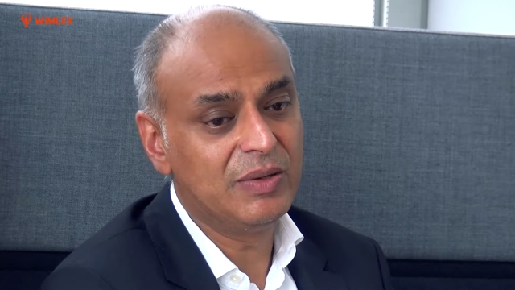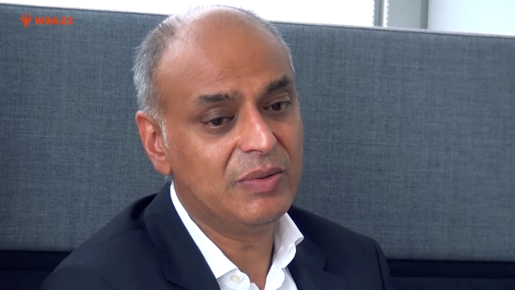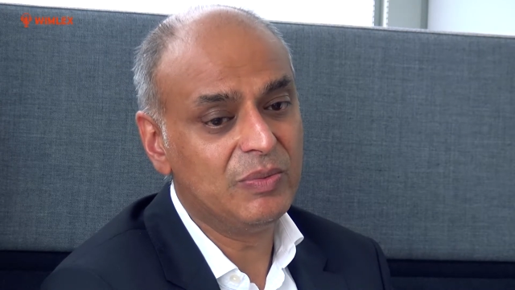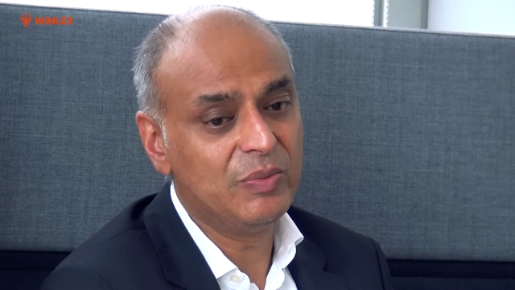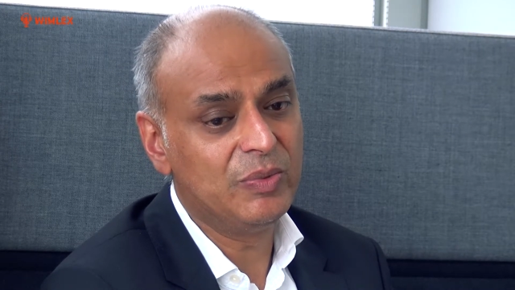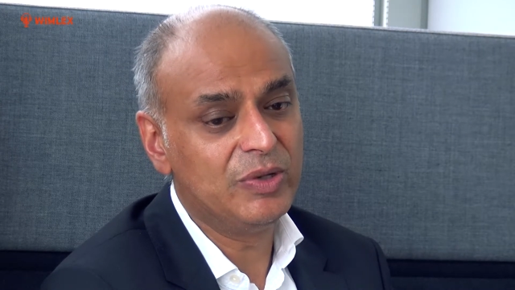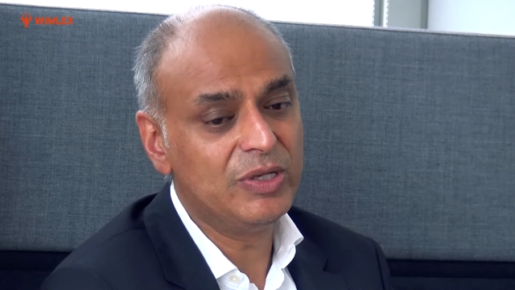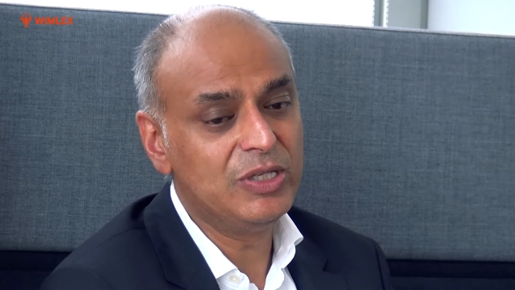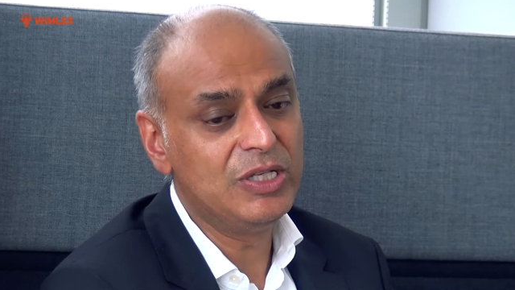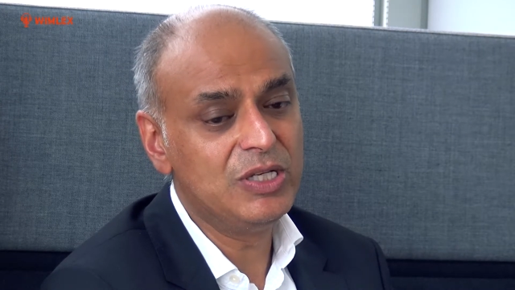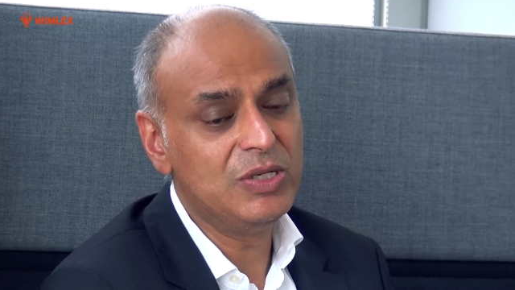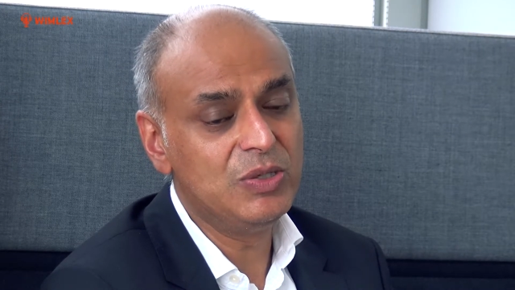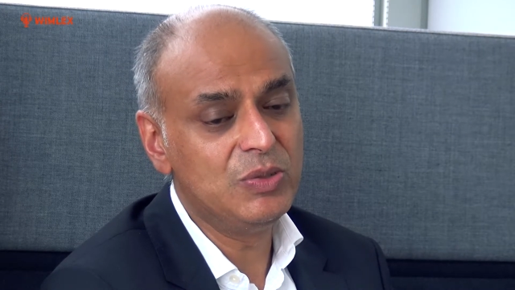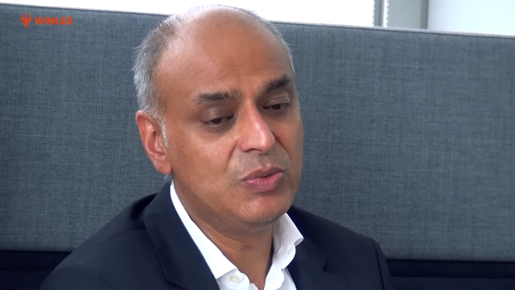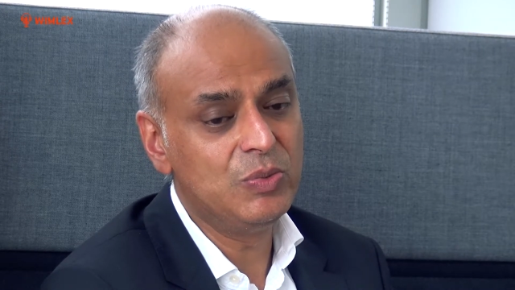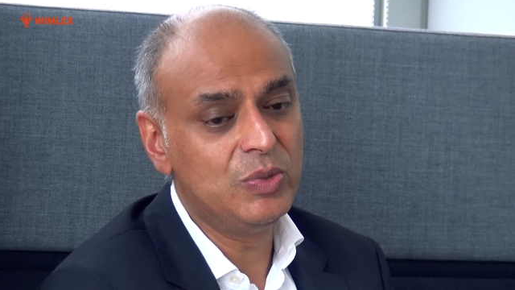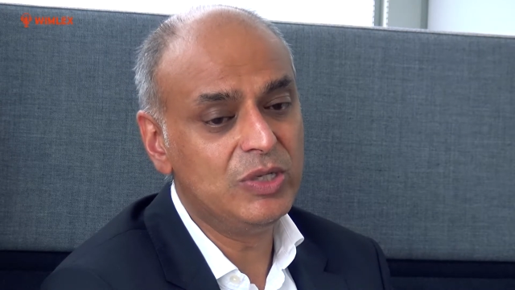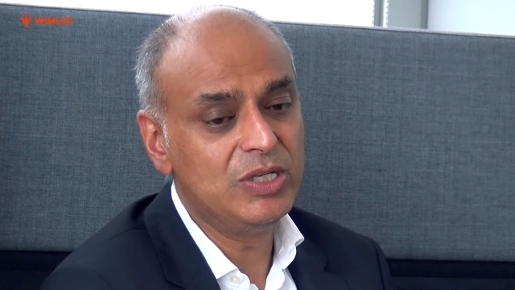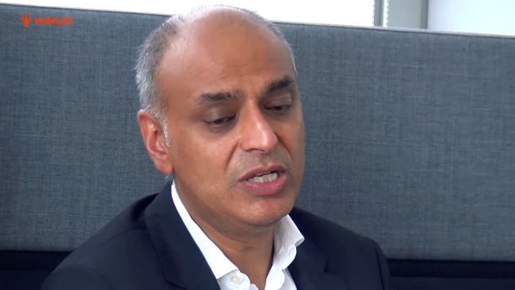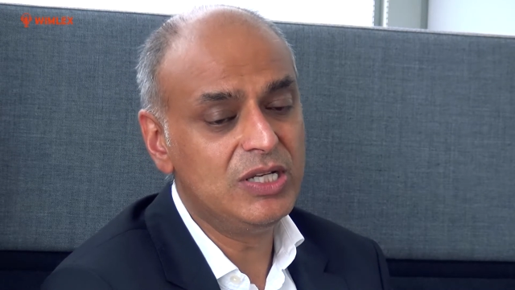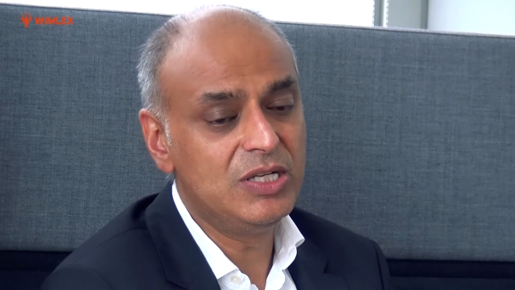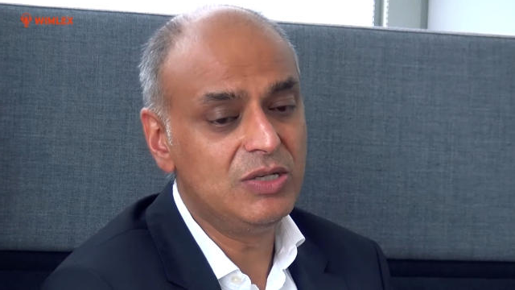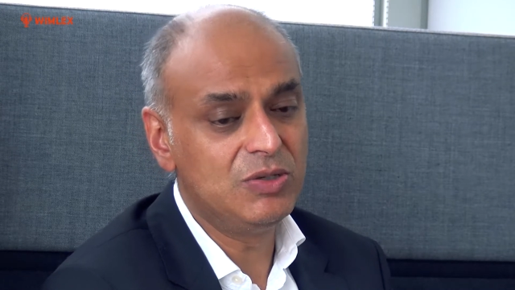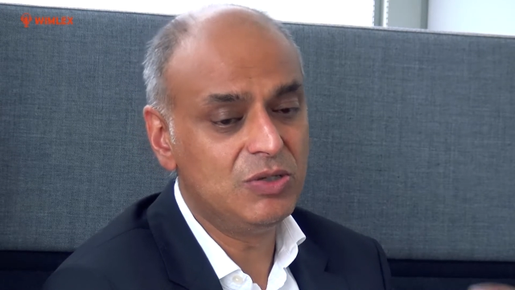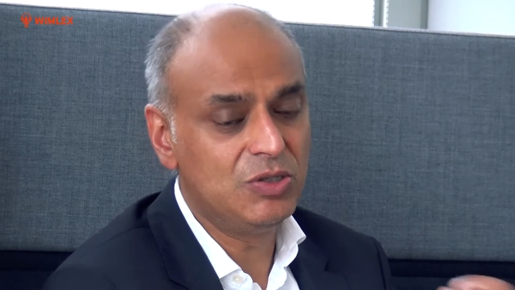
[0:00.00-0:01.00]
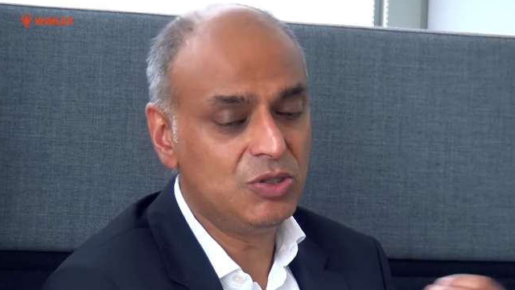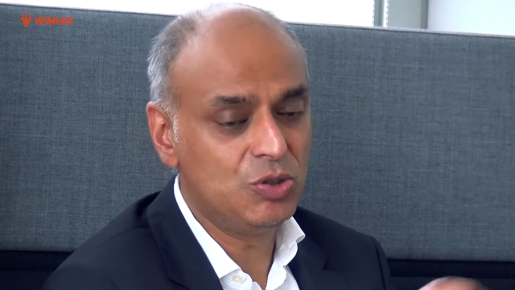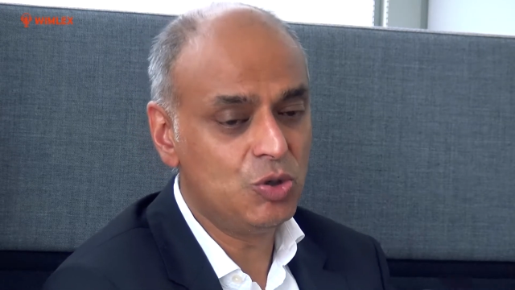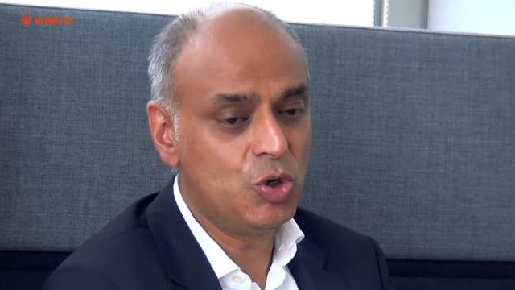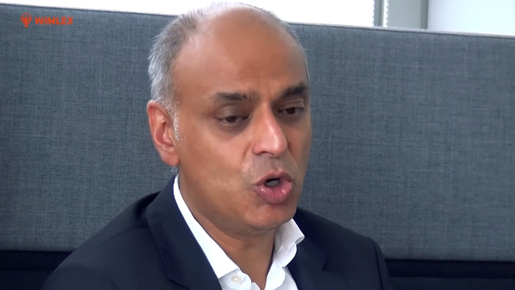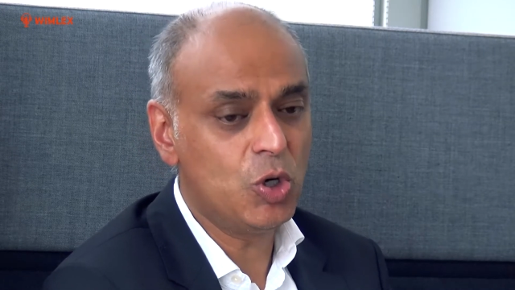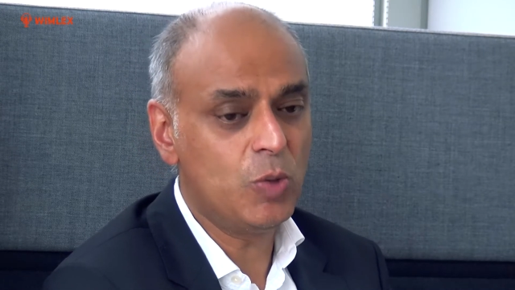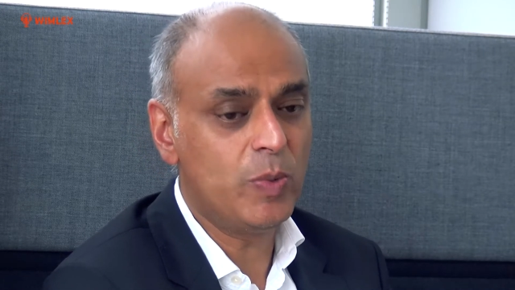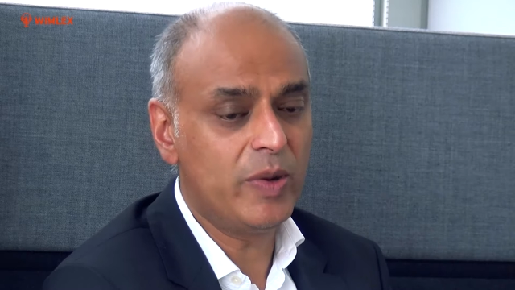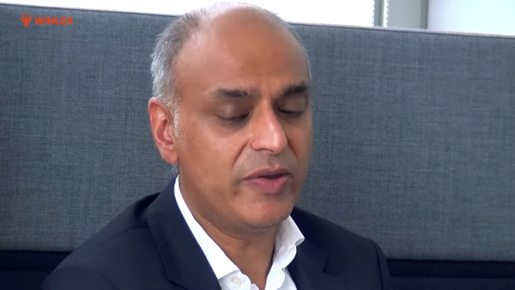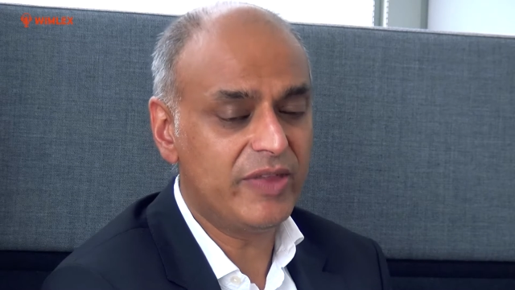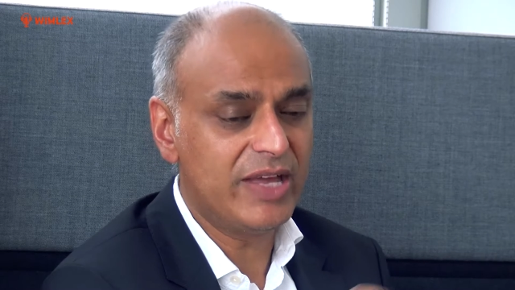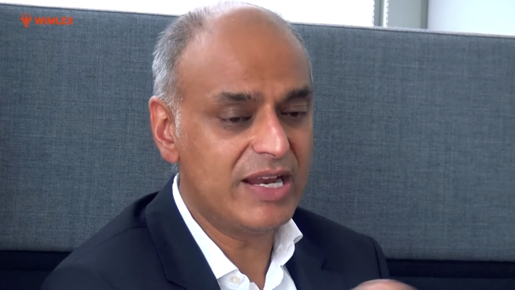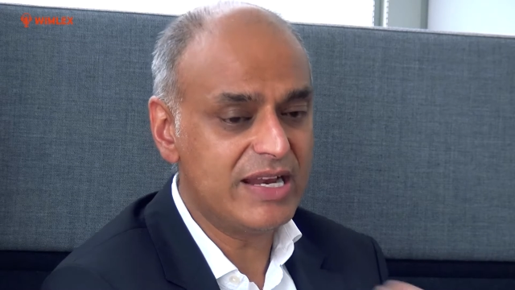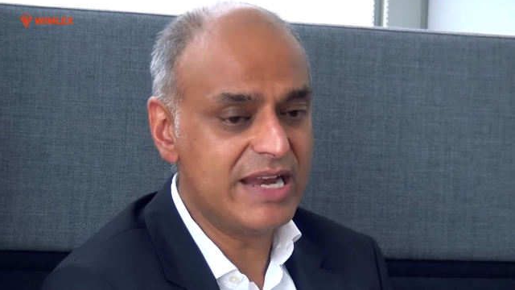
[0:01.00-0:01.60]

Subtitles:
when you talk about